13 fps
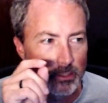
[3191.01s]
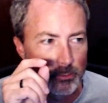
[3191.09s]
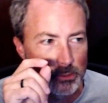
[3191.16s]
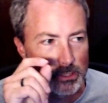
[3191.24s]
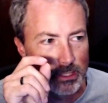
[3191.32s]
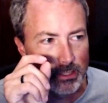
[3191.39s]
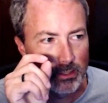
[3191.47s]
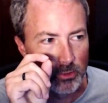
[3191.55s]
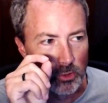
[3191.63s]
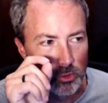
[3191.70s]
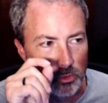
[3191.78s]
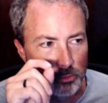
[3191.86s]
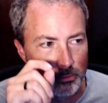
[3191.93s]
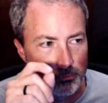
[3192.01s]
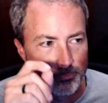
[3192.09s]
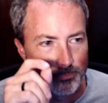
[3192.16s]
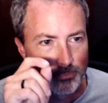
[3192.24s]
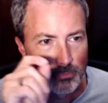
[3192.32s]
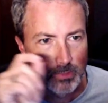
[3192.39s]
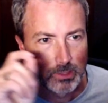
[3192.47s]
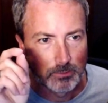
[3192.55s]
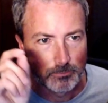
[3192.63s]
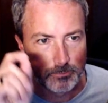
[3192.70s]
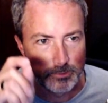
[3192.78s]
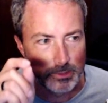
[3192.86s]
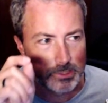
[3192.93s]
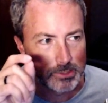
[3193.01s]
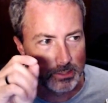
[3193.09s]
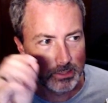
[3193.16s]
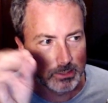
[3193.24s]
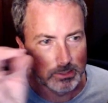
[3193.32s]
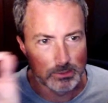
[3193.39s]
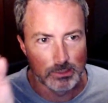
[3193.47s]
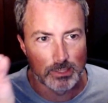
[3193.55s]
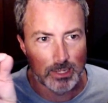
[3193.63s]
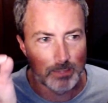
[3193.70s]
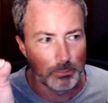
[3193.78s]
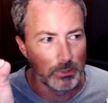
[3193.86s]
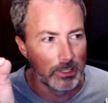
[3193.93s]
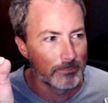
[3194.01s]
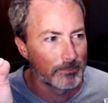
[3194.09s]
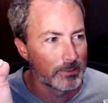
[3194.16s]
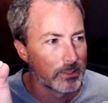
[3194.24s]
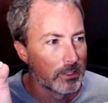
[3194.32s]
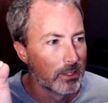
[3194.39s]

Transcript: we're saying our home for this thing is the top left.